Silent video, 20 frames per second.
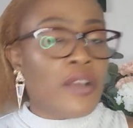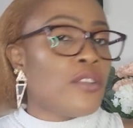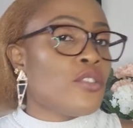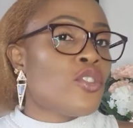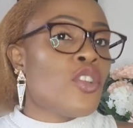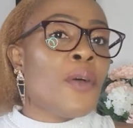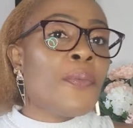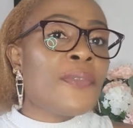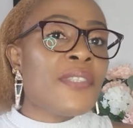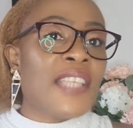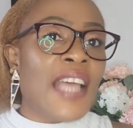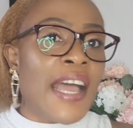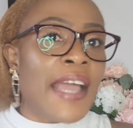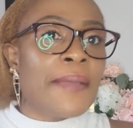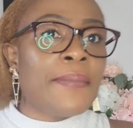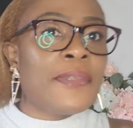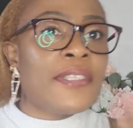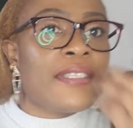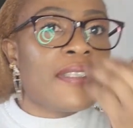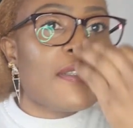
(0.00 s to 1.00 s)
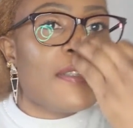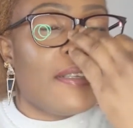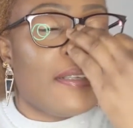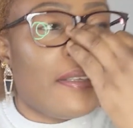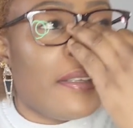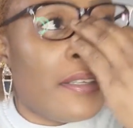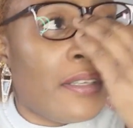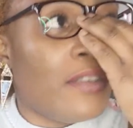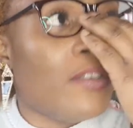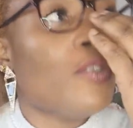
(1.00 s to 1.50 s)
Sometimes
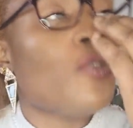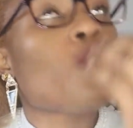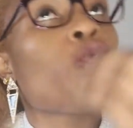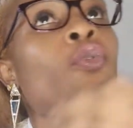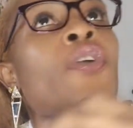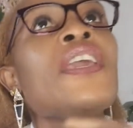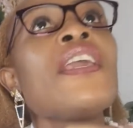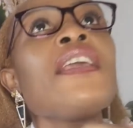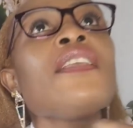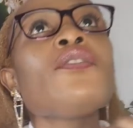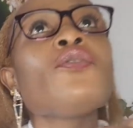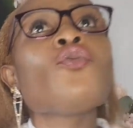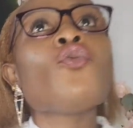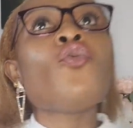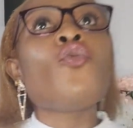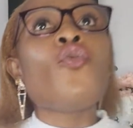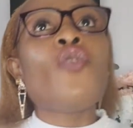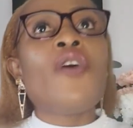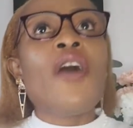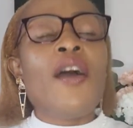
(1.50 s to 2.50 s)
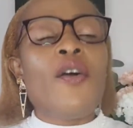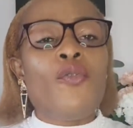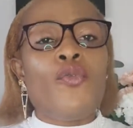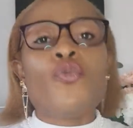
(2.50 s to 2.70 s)
we do